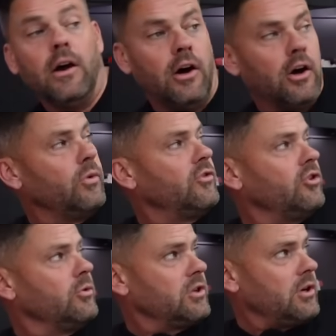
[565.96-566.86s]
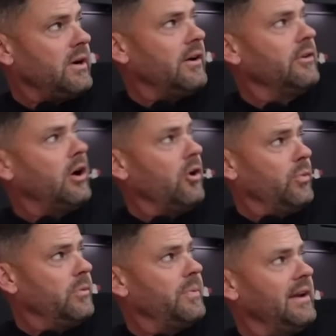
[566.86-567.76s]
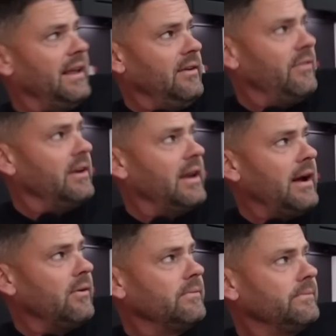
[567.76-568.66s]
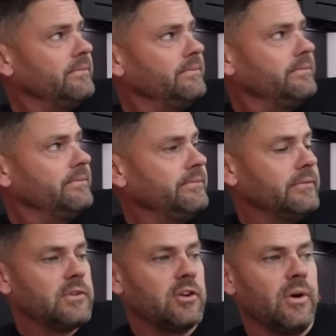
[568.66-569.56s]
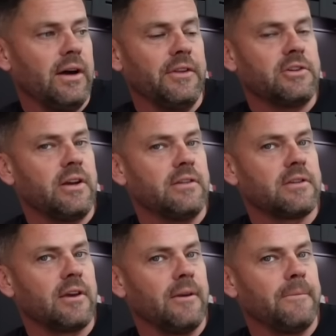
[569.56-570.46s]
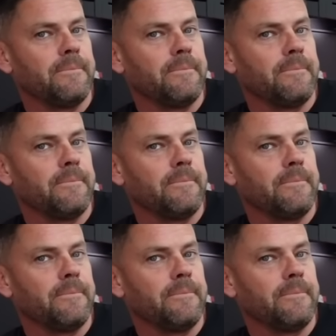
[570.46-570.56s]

I was due to go out I would have been leaving now to go out on the jet ski.